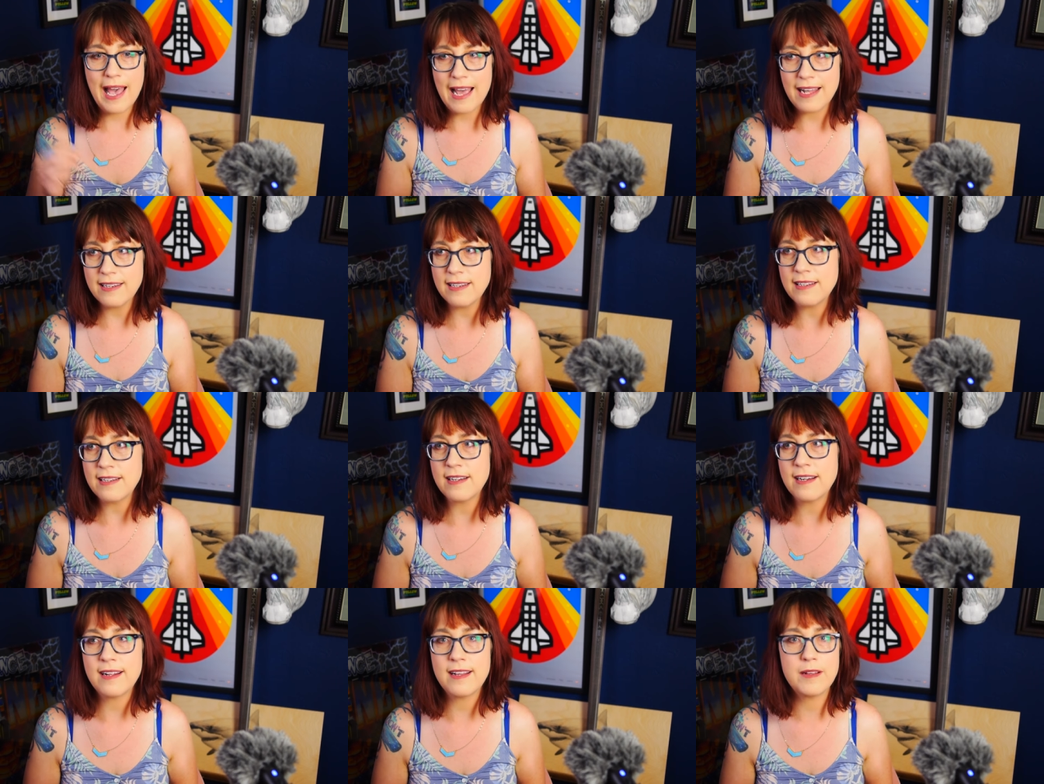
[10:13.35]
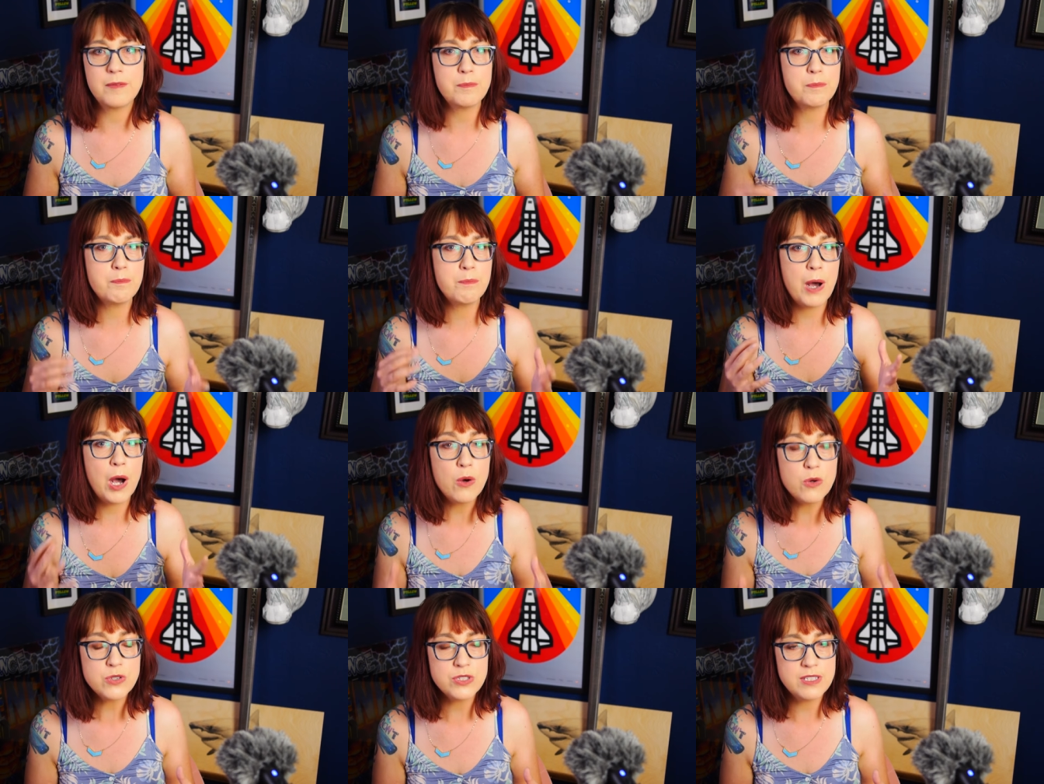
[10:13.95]
editing it,
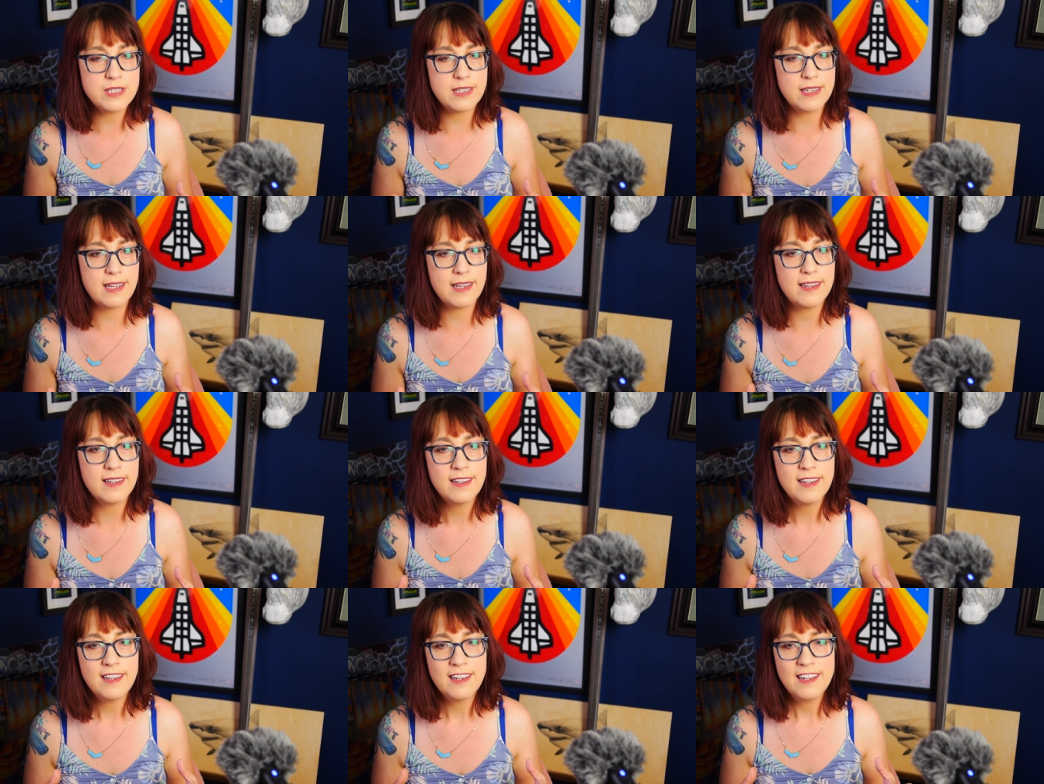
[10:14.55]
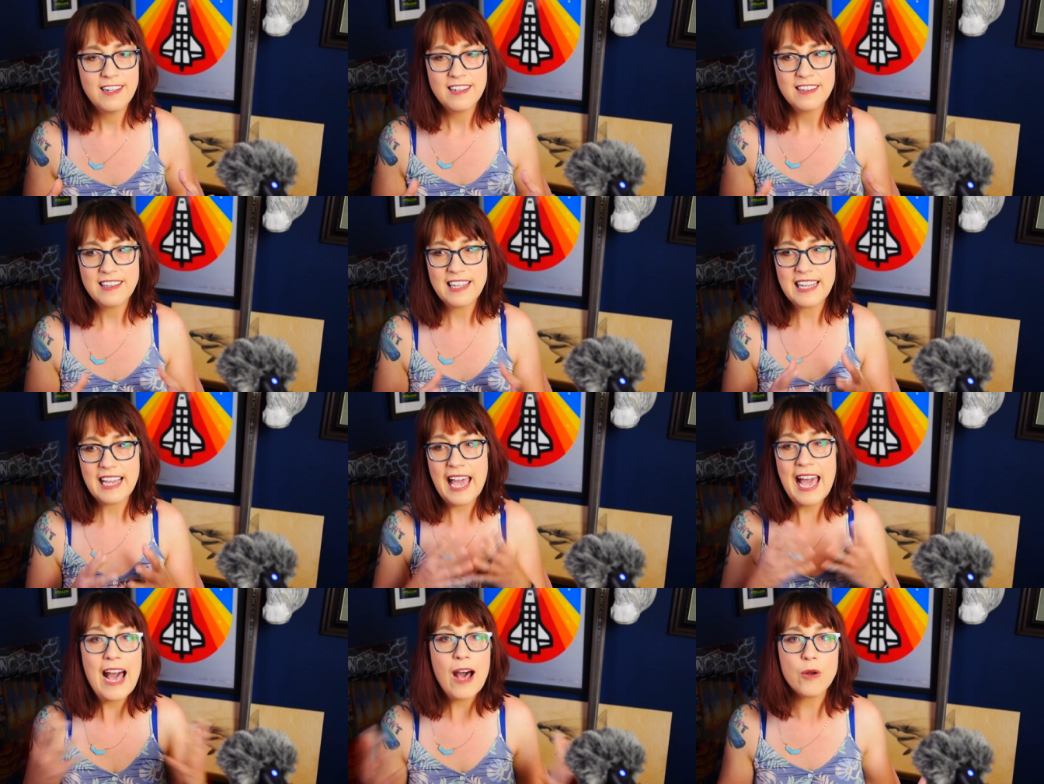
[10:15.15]
posting it.
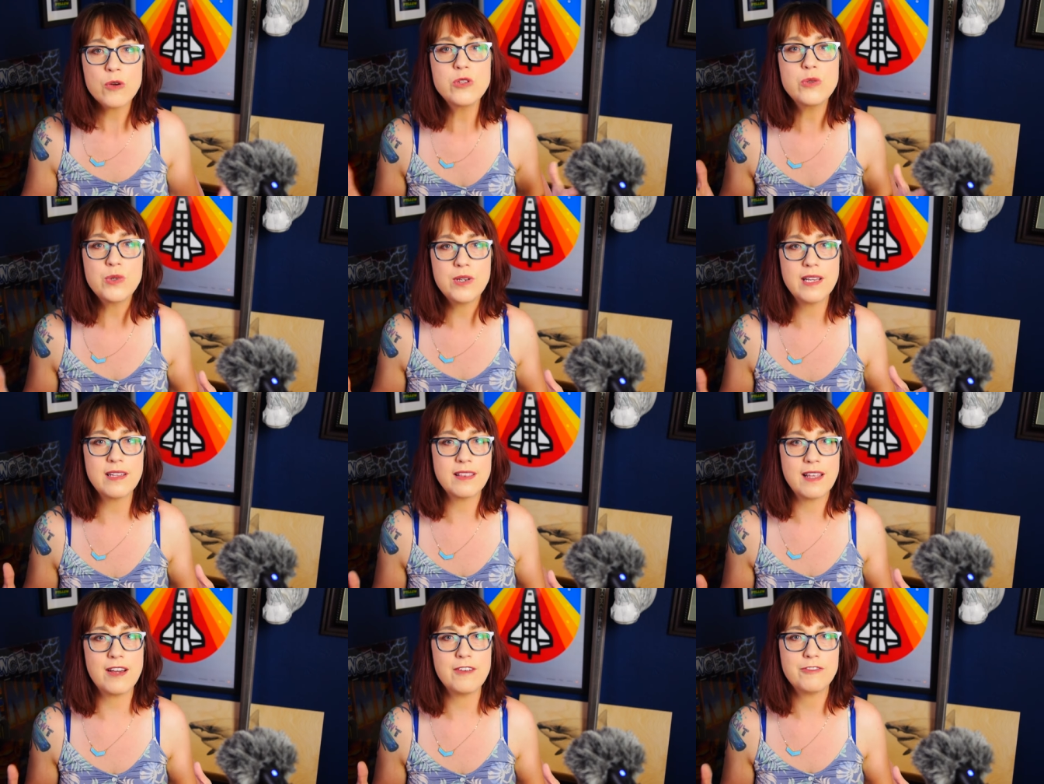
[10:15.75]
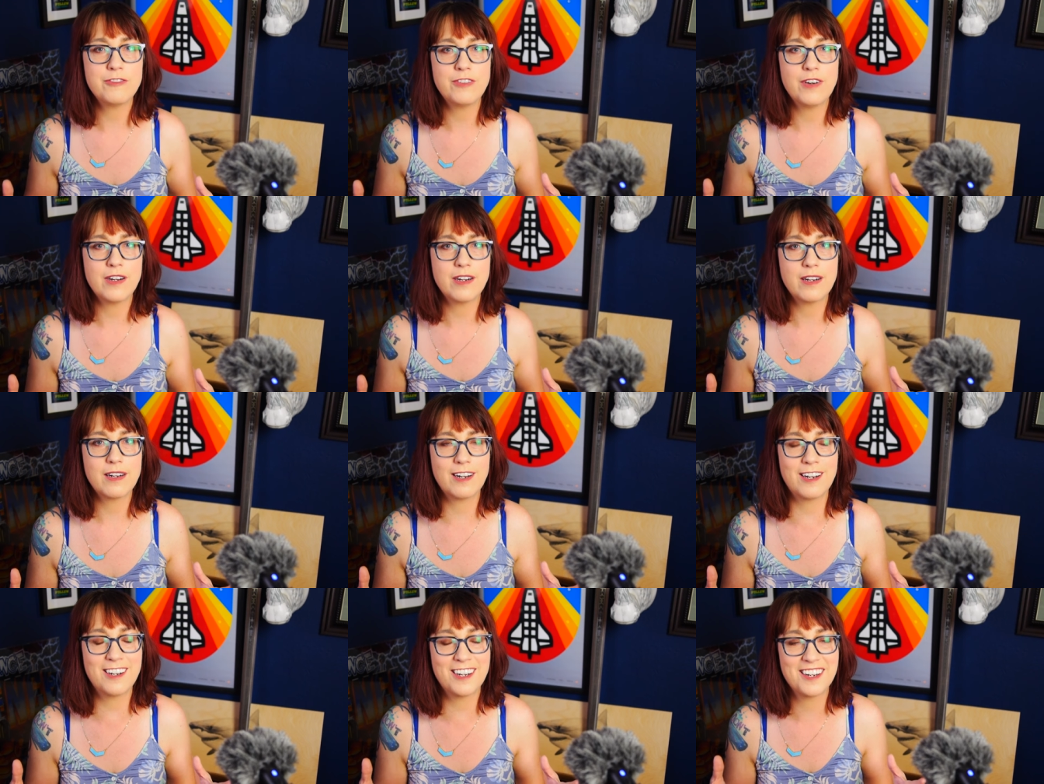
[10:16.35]
Like, how do you get that
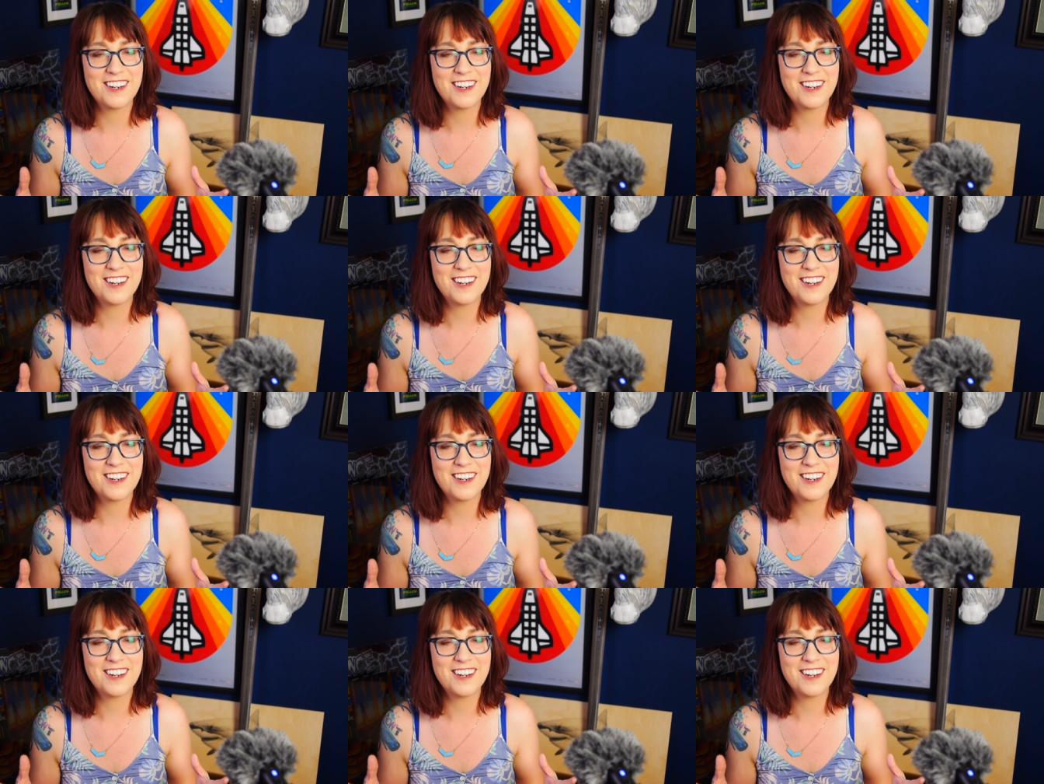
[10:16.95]
far?